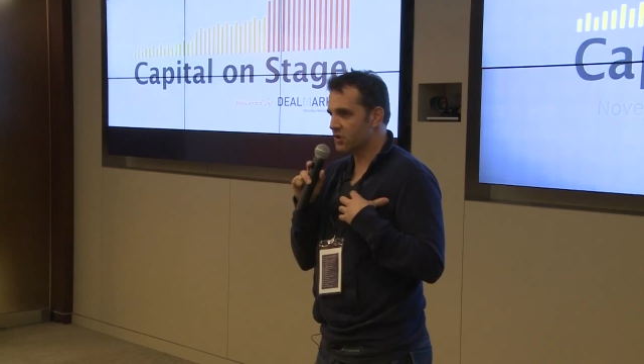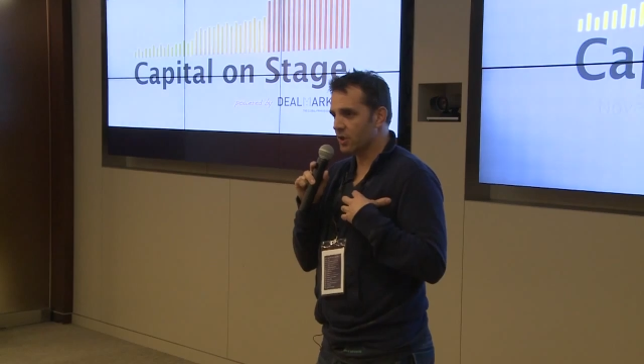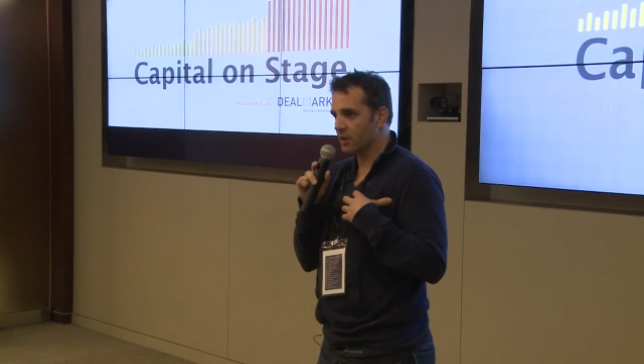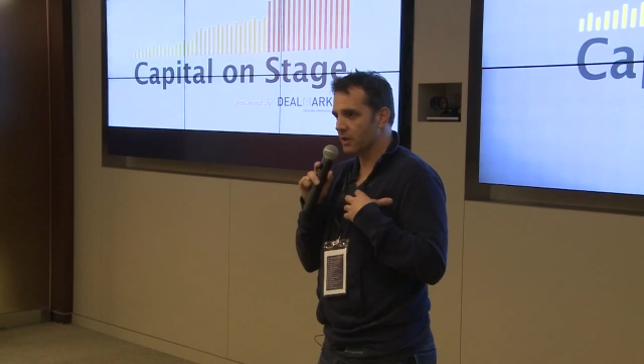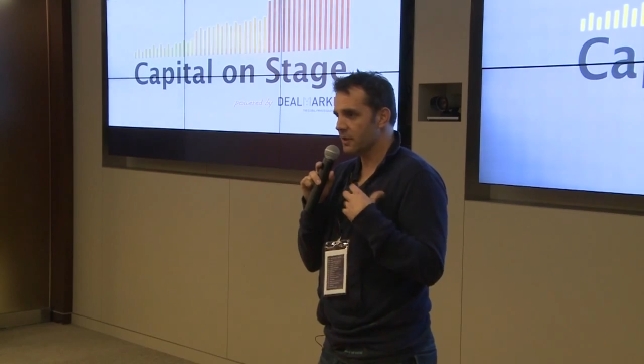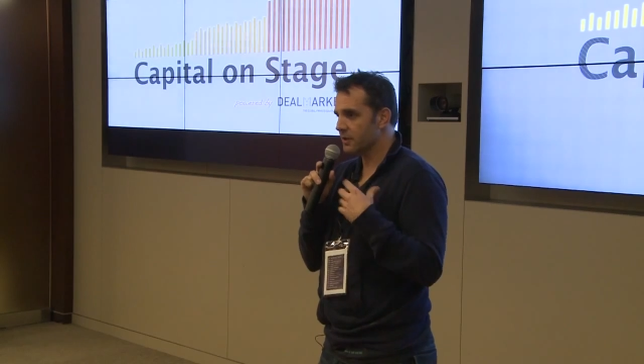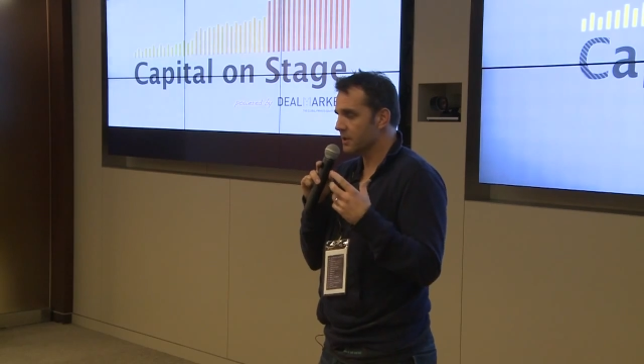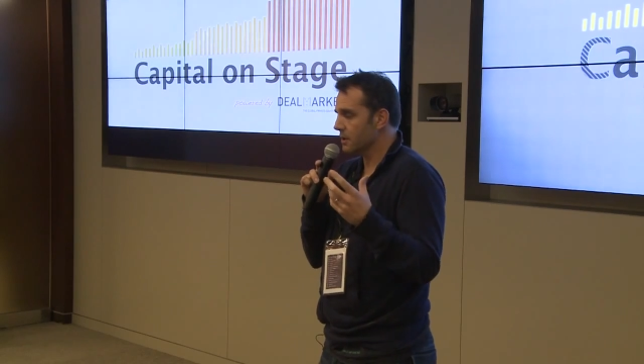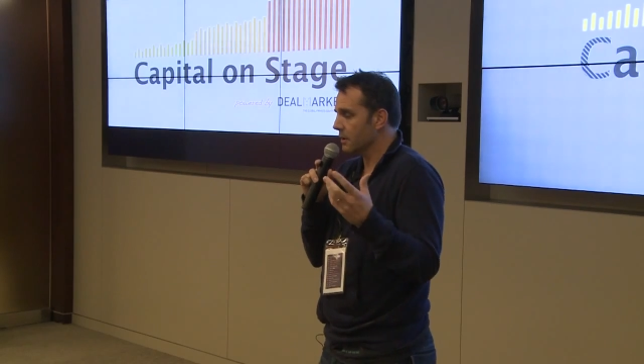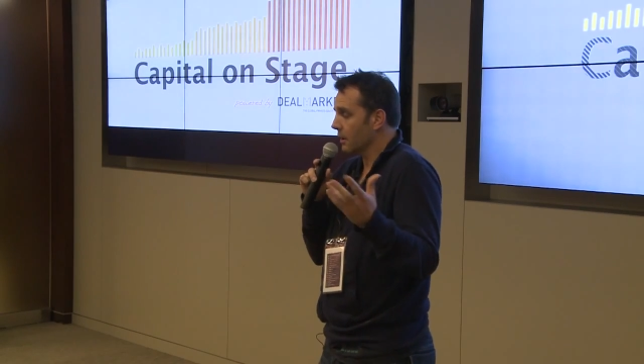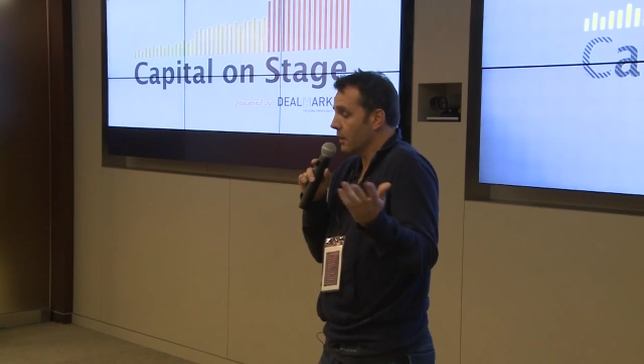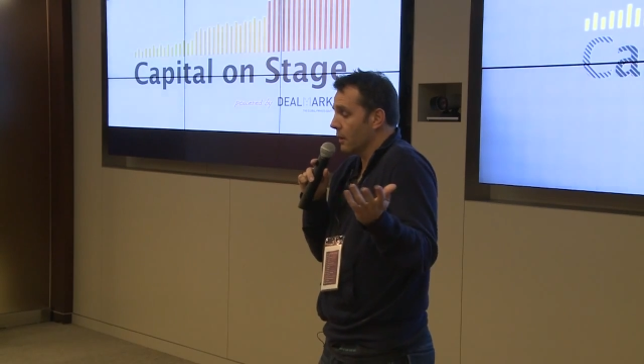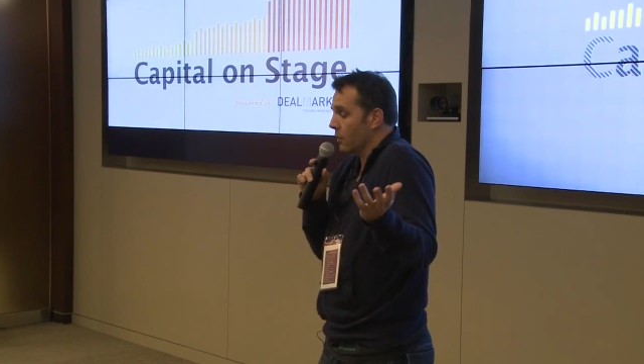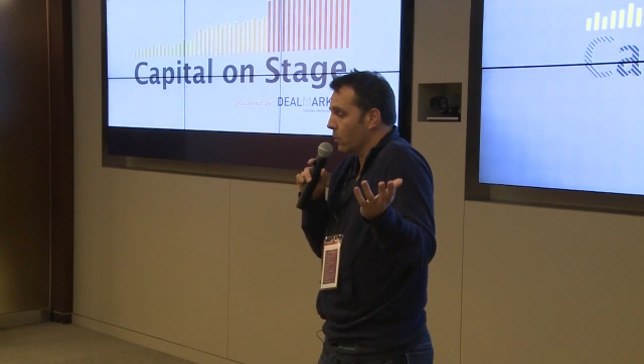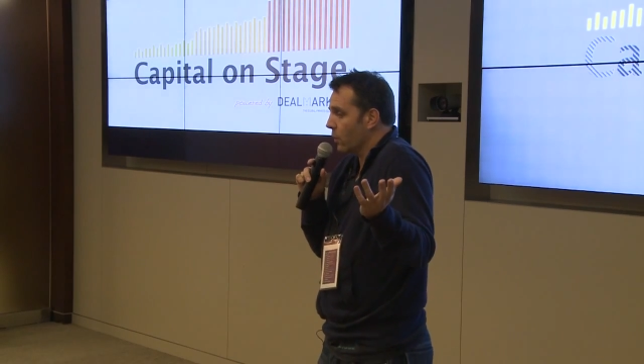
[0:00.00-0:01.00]
us,
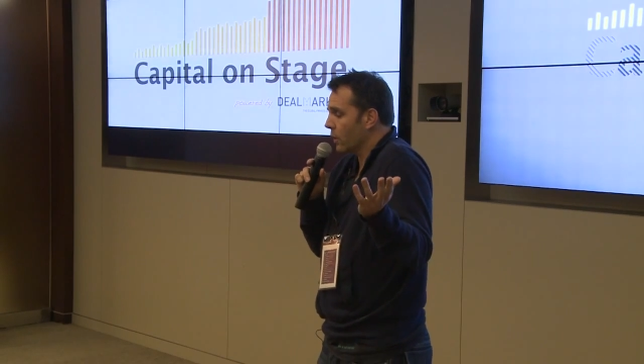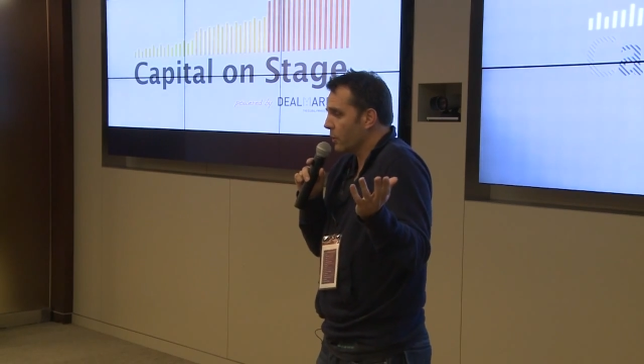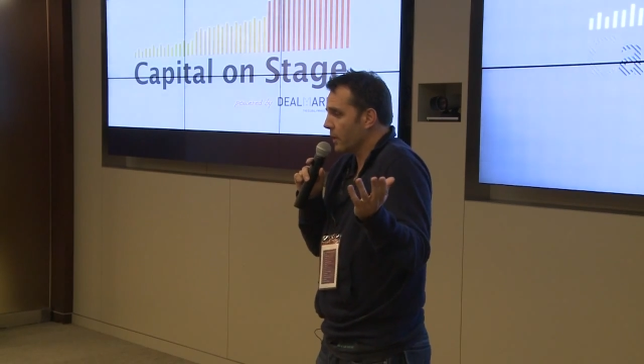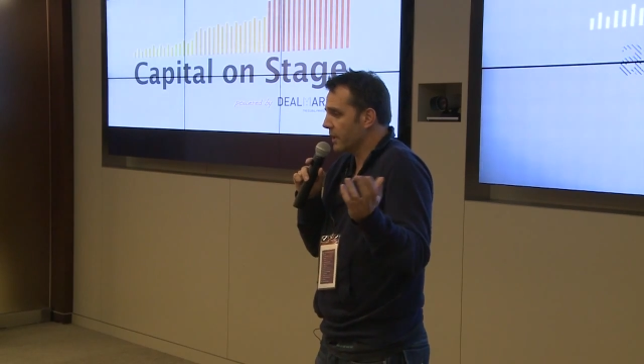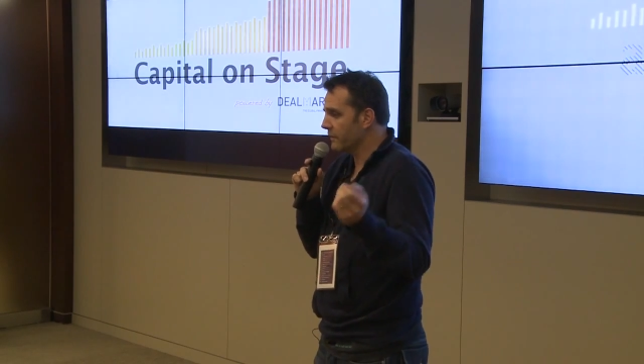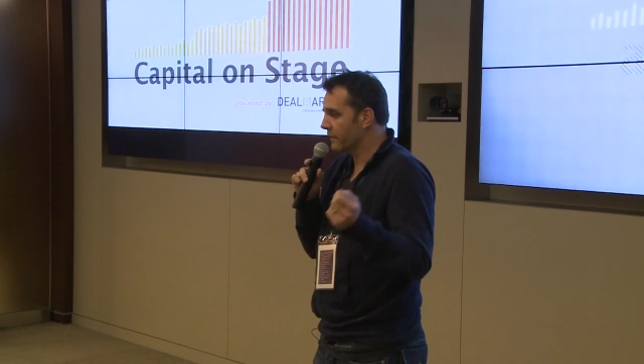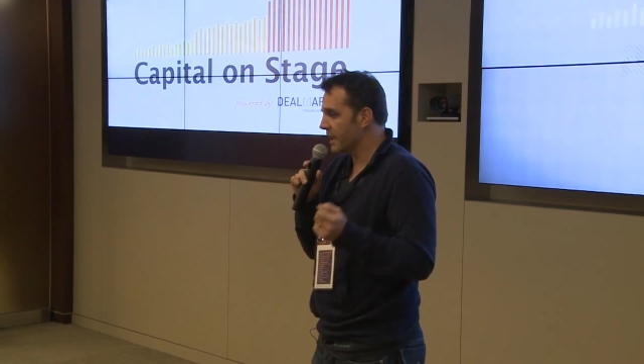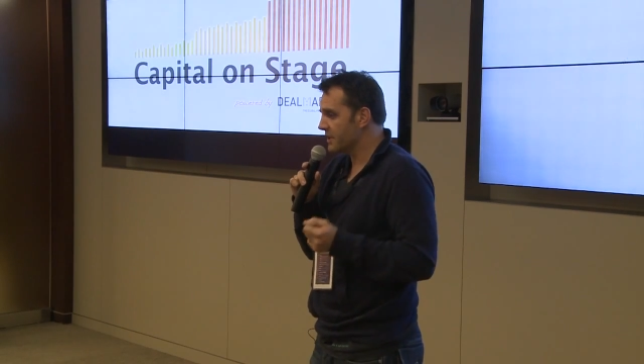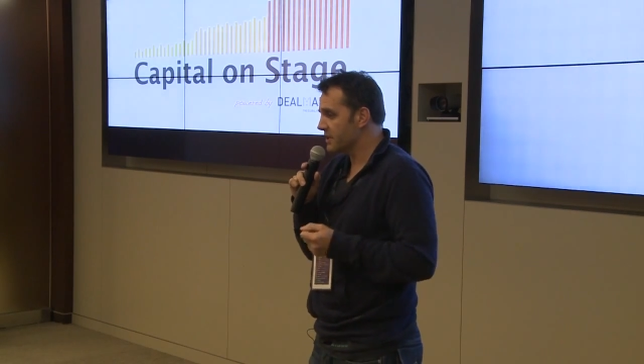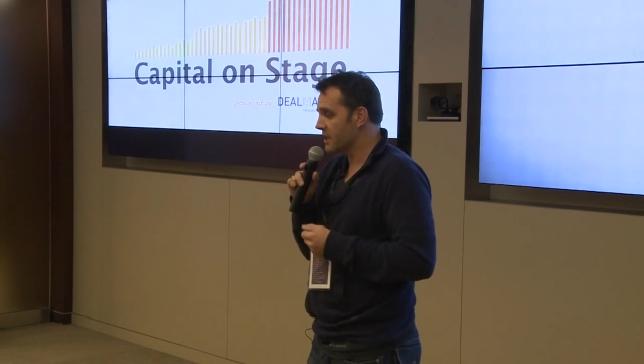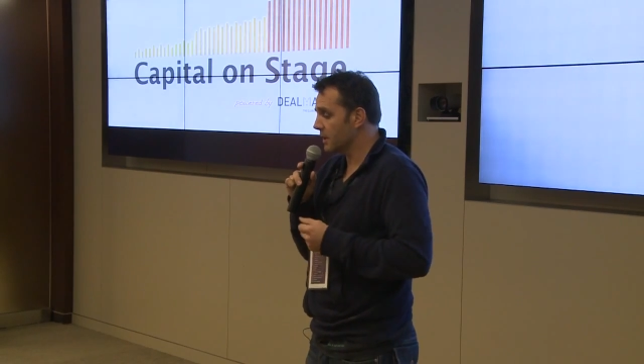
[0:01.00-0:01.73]
what do we invest in?